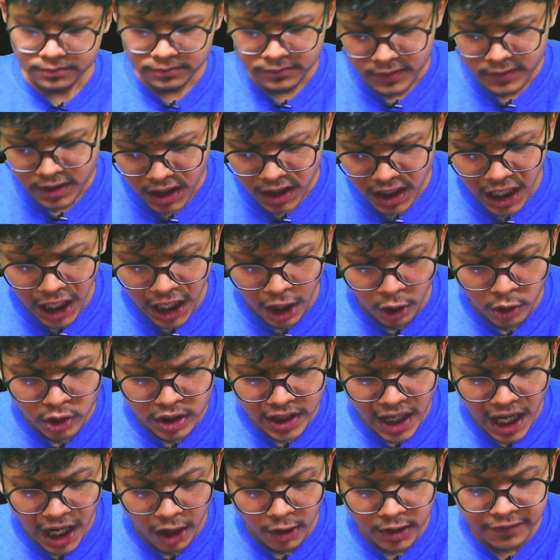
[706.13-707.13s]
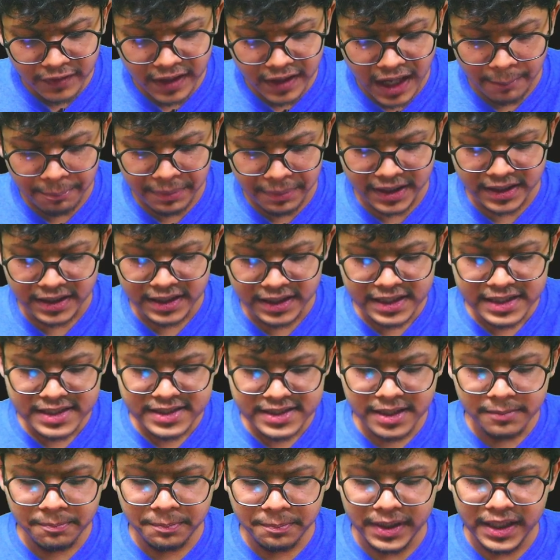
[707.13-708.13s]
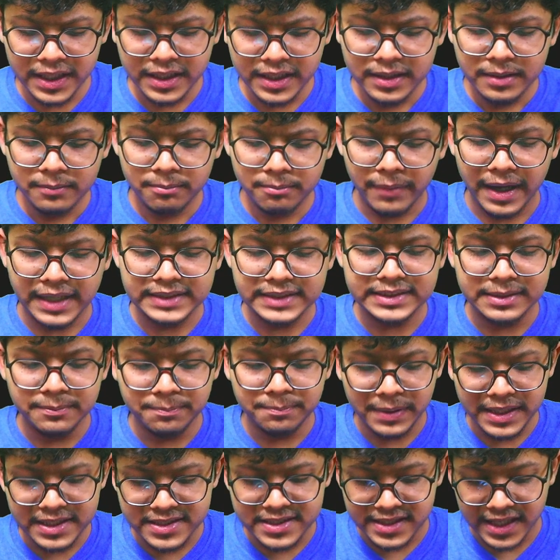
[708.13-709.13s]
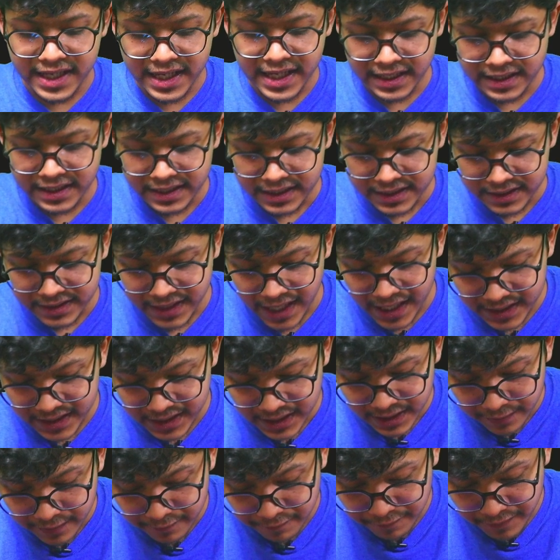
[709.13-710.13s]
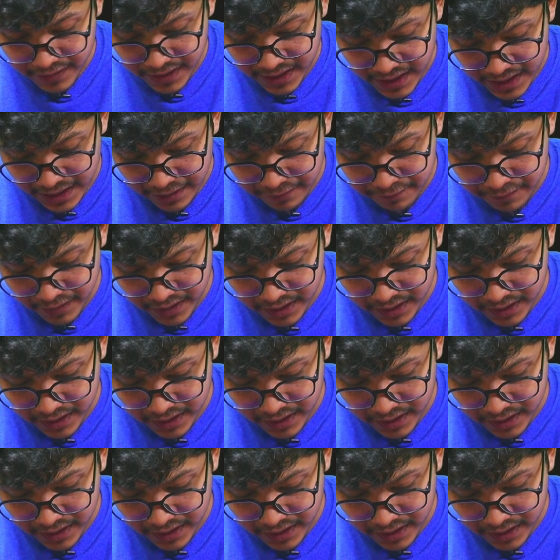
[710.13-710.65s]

How it will happen? Simply, by simply saying that wherever